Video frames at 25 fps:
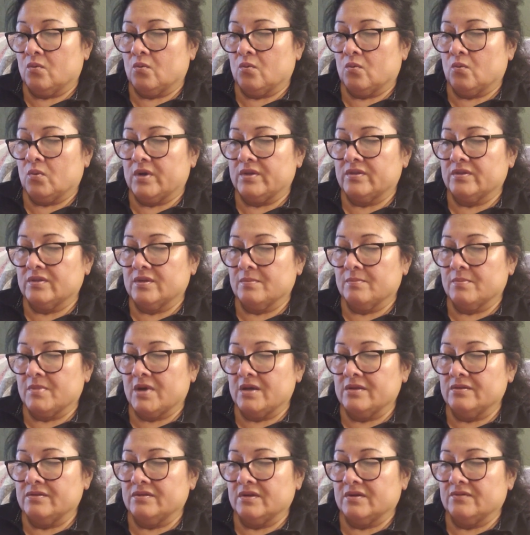When the
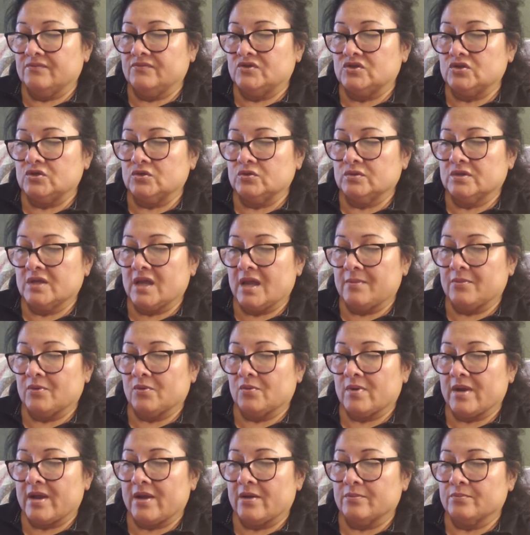month of June came
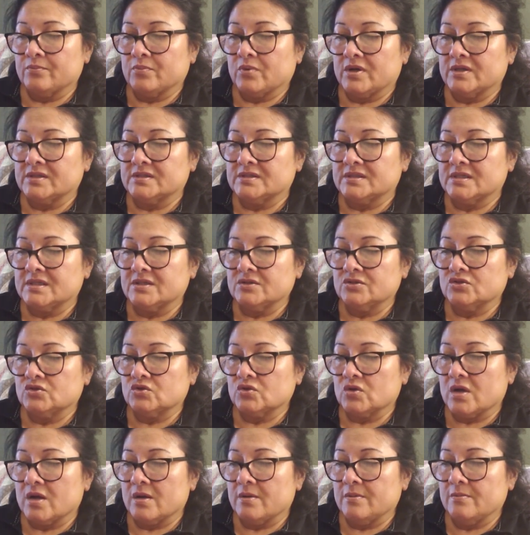around, President
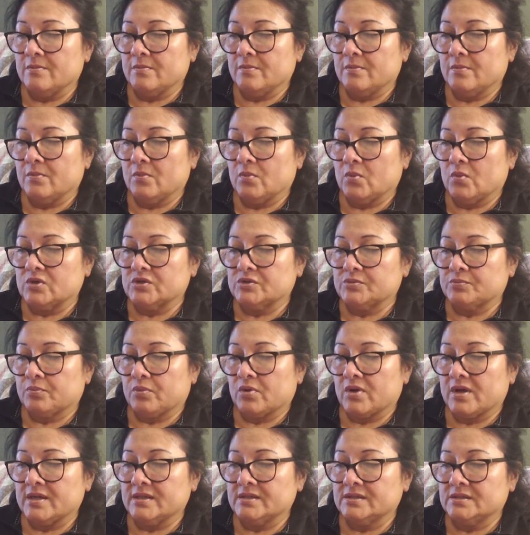Trump was
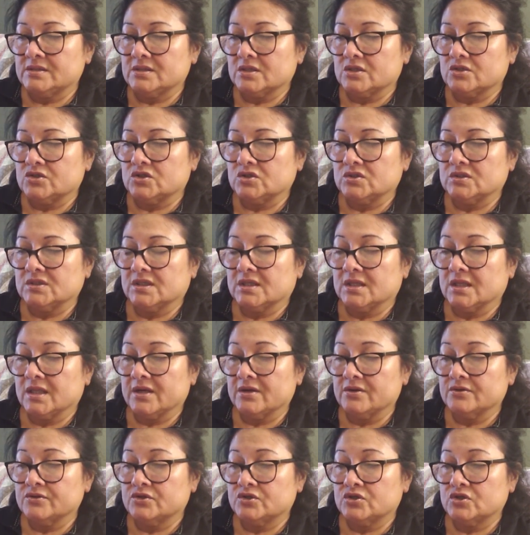pressed to
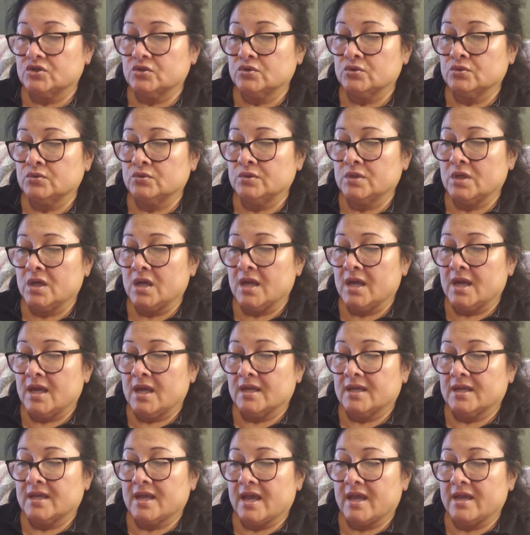declare June
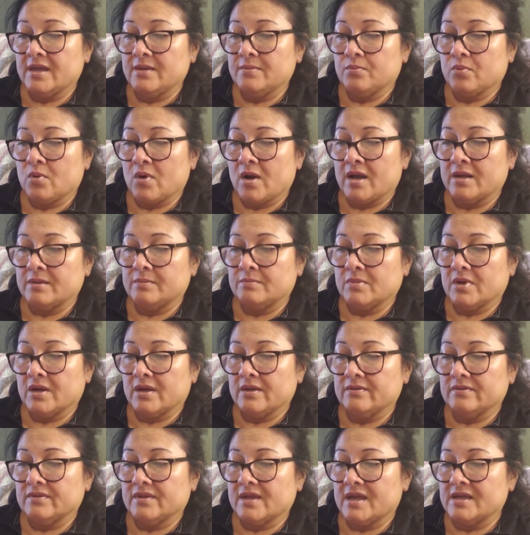Gay Pride
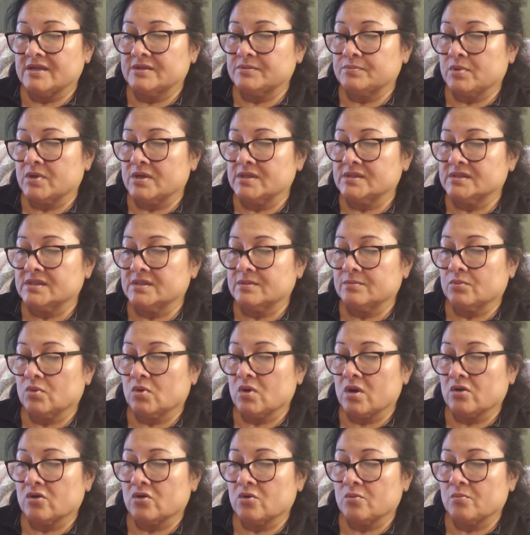Month, as President
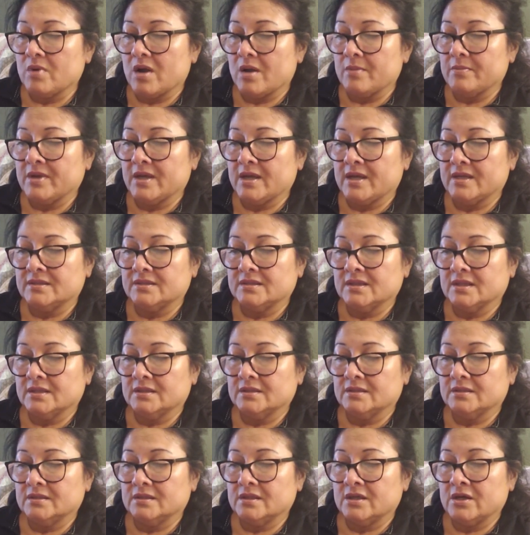Barack Obama had
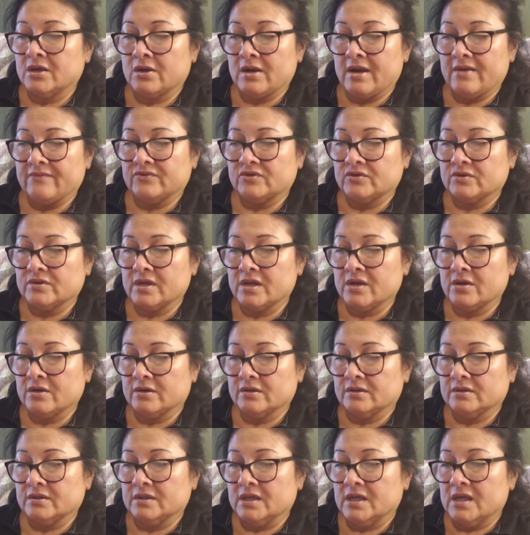done year after
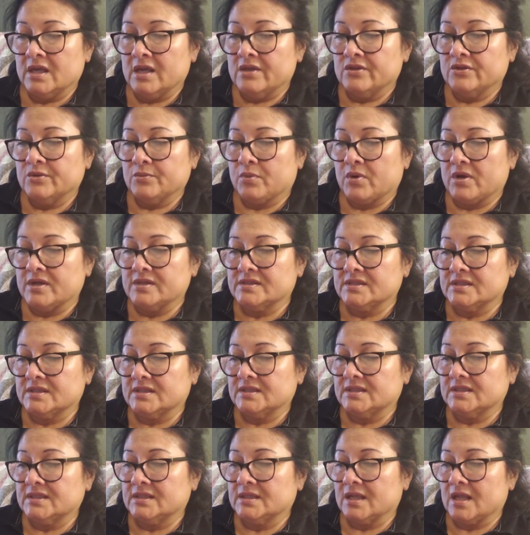year. The
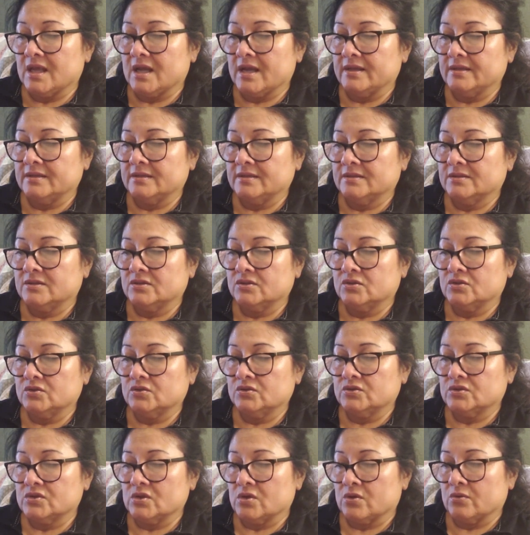president declined to
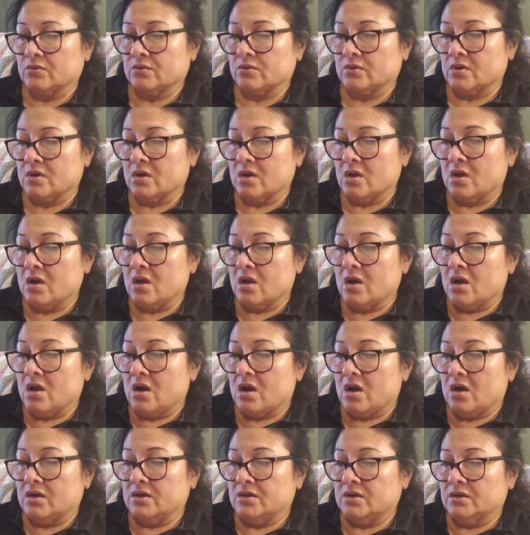do so.
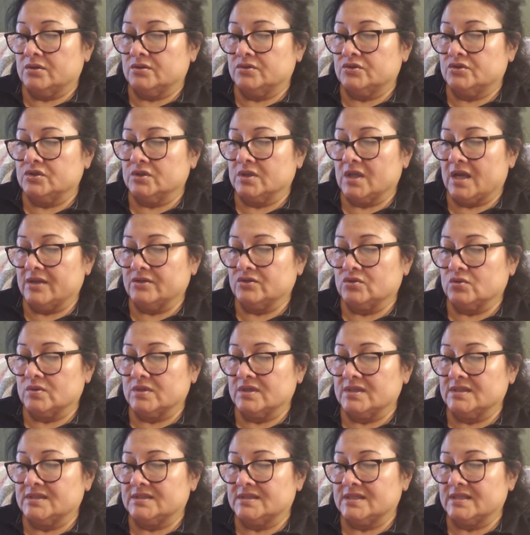On July
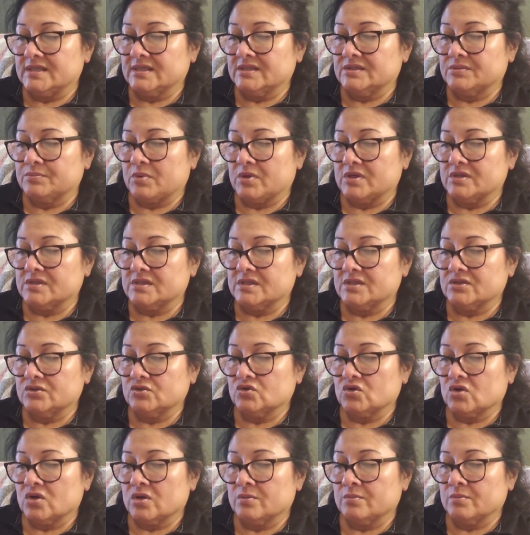26, President
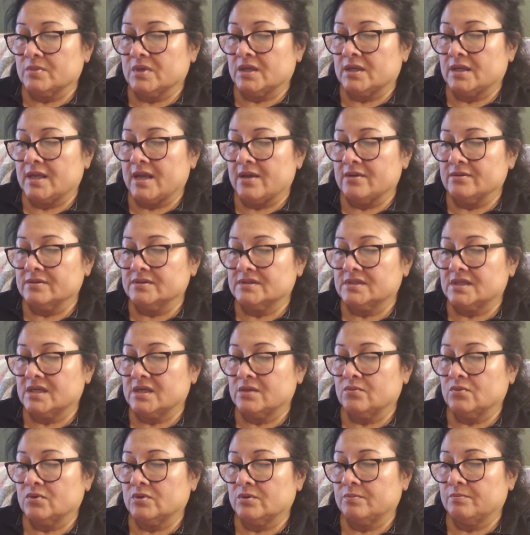Trump announced
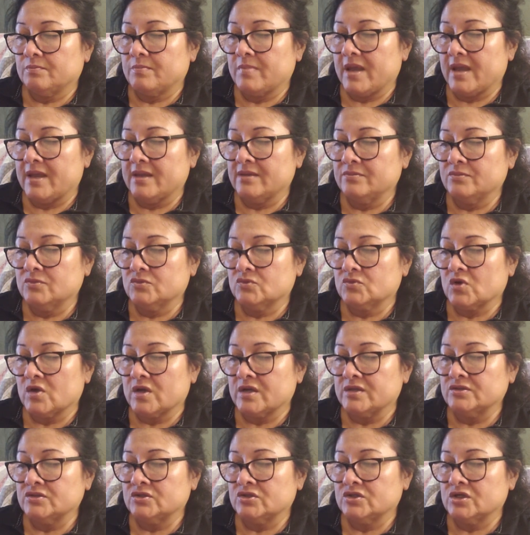he would ban
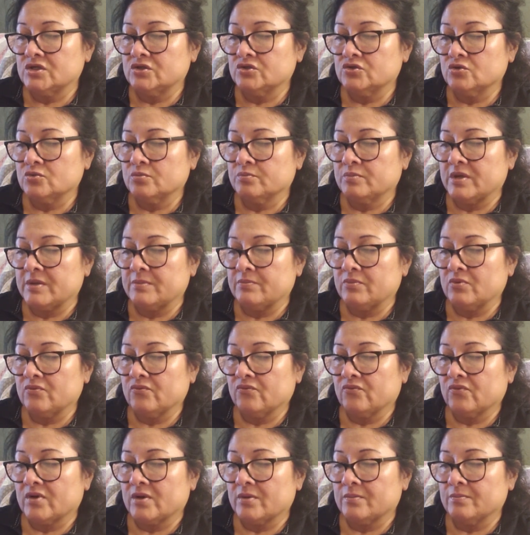transgender
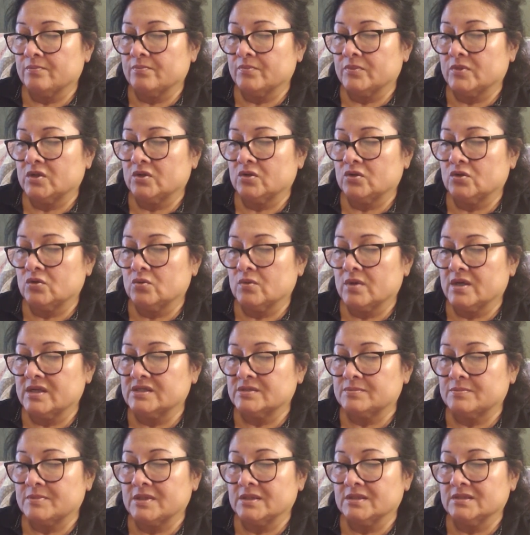people from the
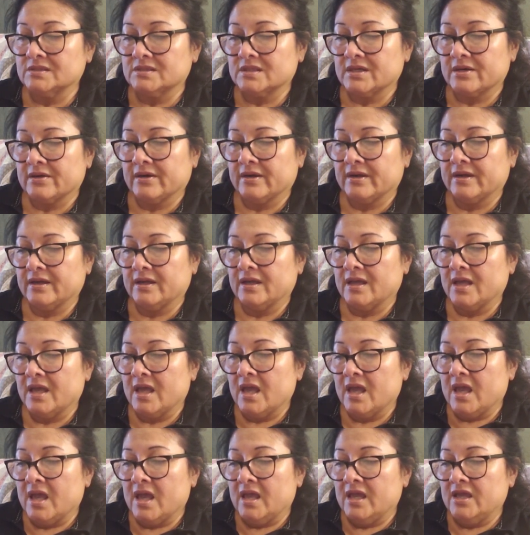U.S. military.
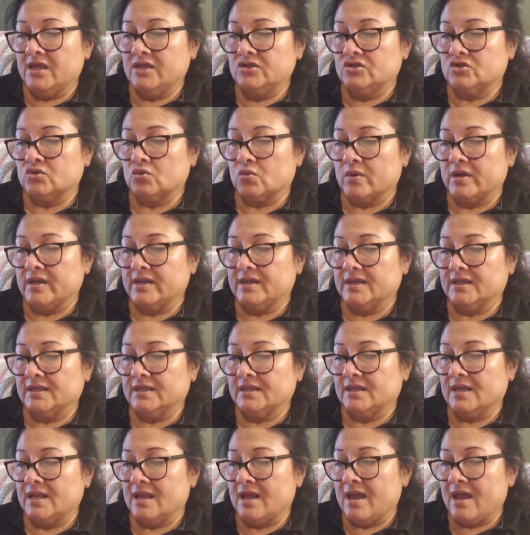He
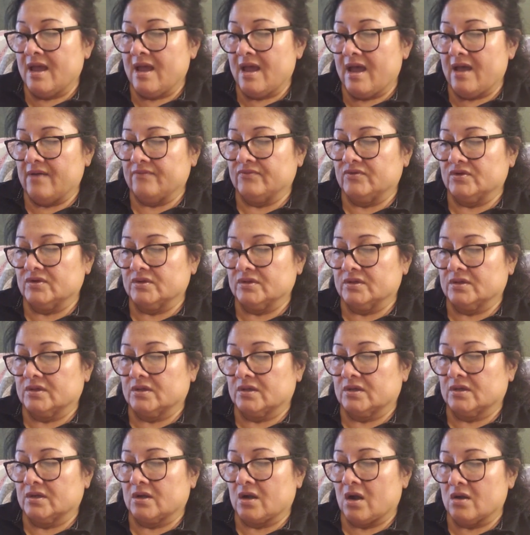tweeted, "After
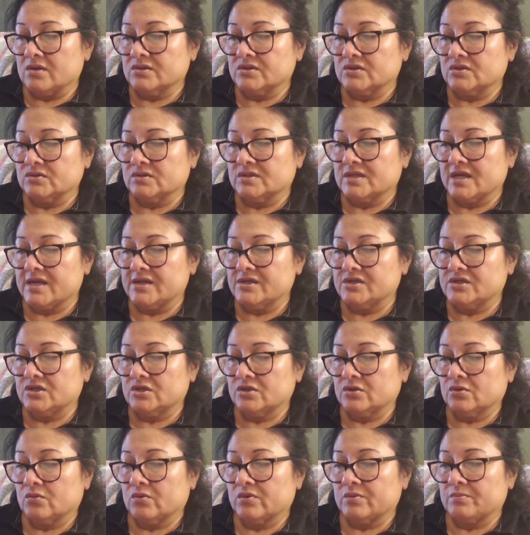
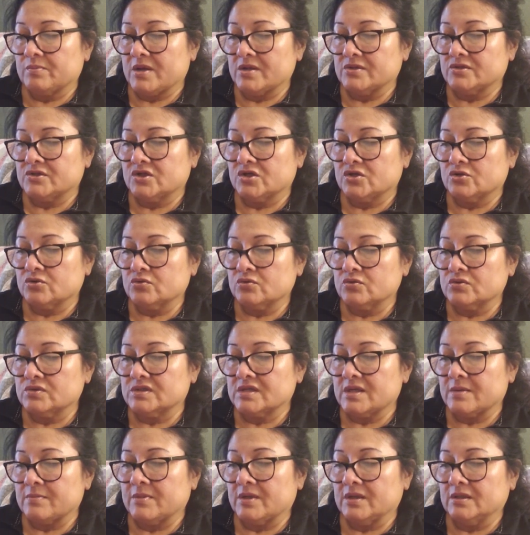consultation with my
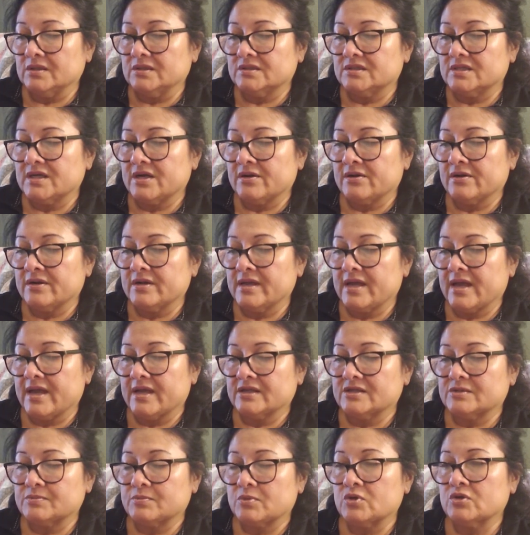generals and military
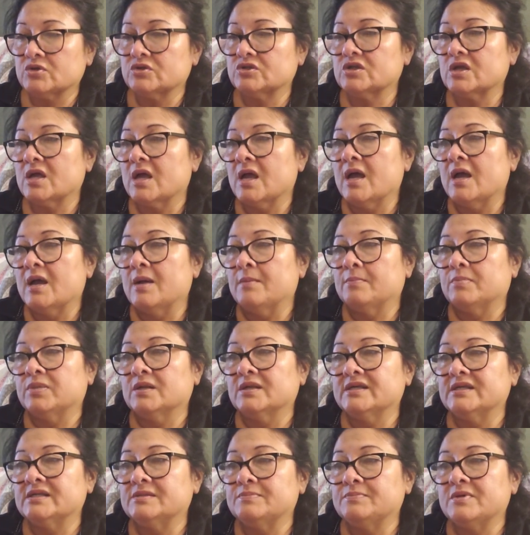experts,
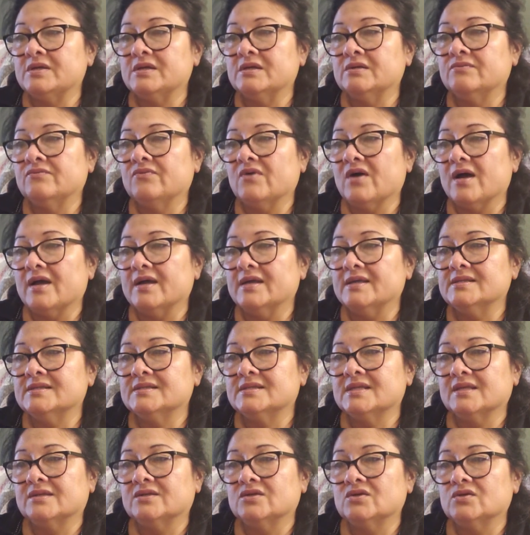please be
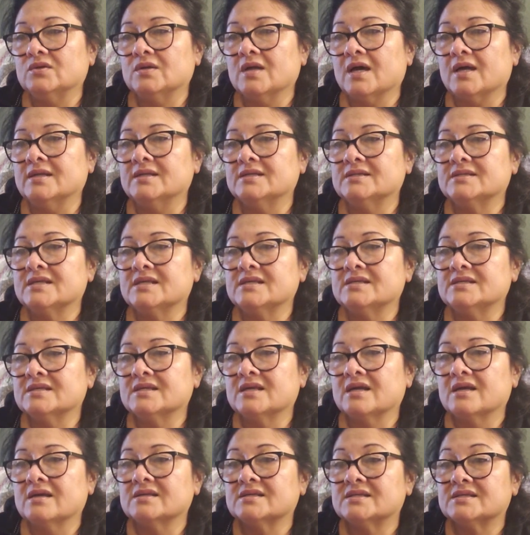advised that the United
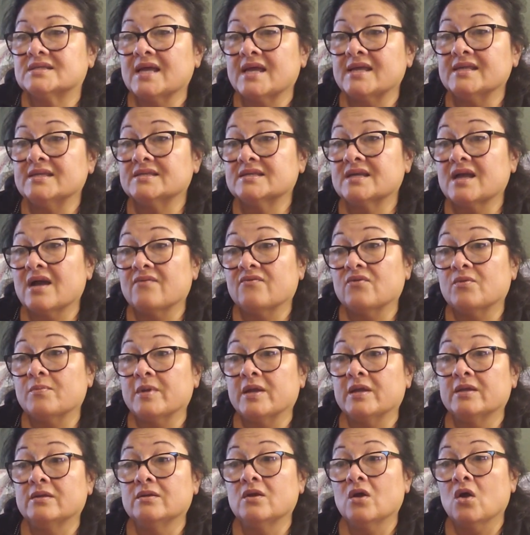States
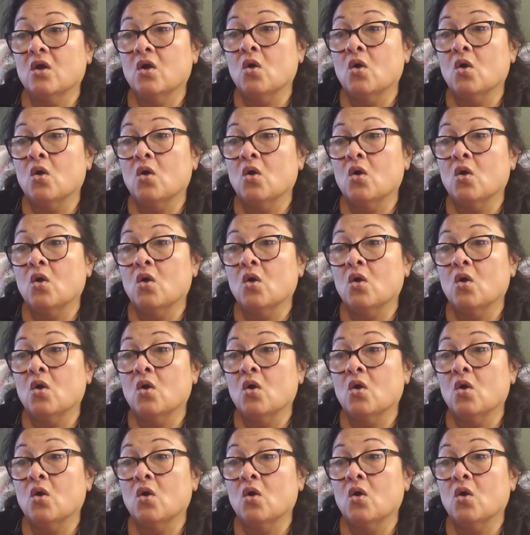government